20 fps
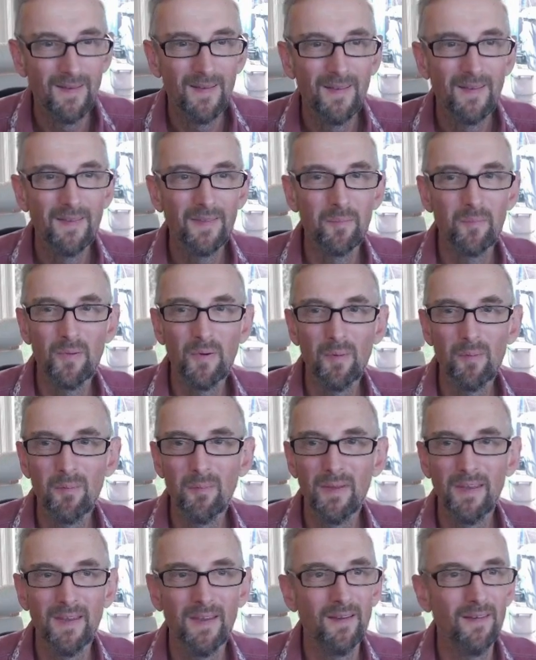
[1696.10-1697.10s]
the problem
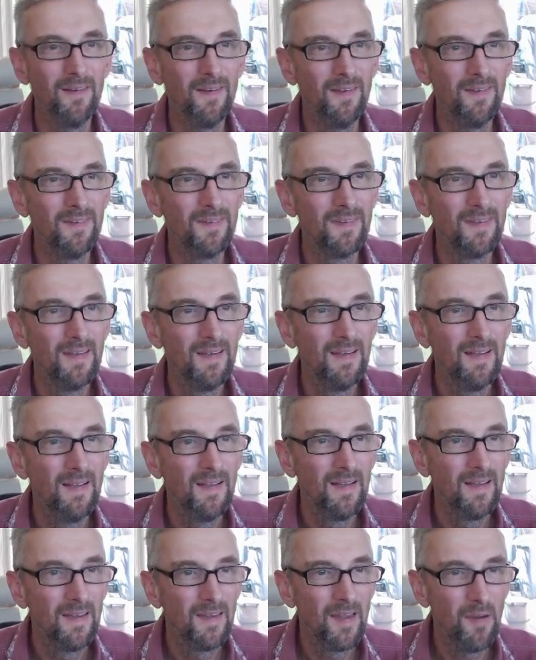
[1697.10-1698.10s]
here is
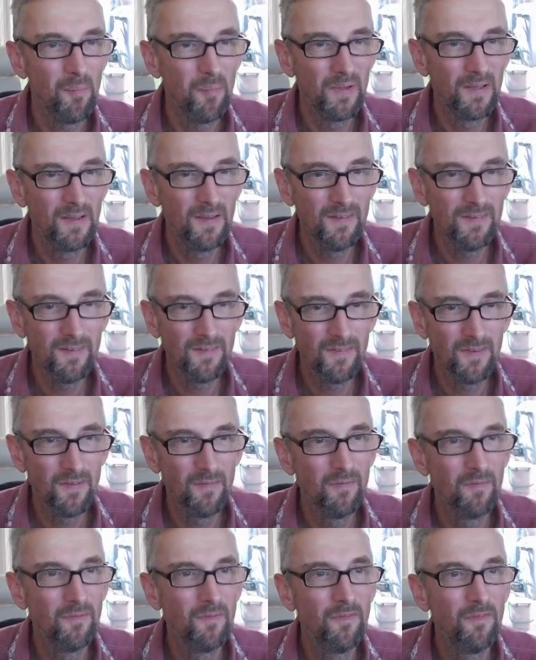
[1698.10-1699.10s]
that because of the
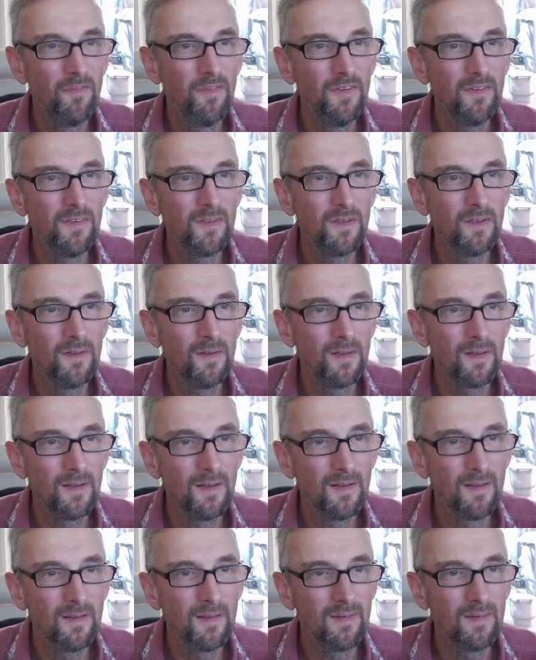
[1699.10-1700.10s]
physical
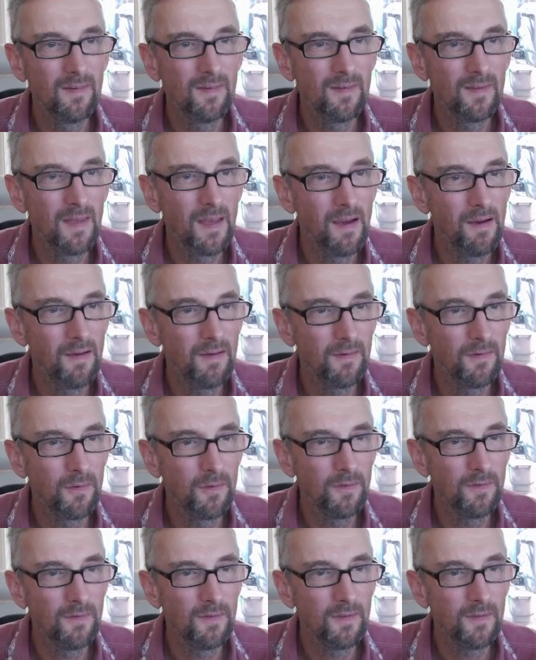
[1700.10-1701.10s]

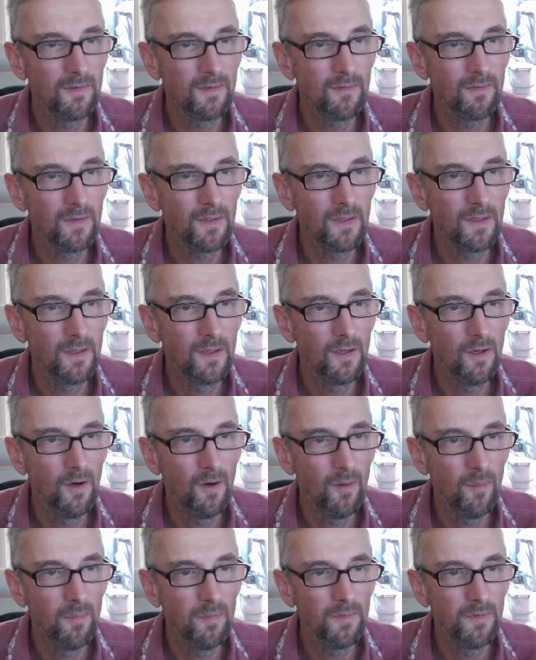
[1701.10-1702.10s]
characteristics of the
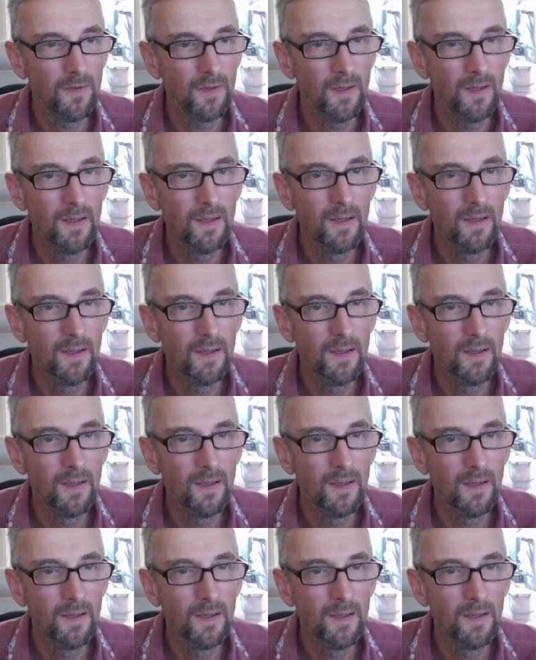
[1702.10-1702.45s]
copter,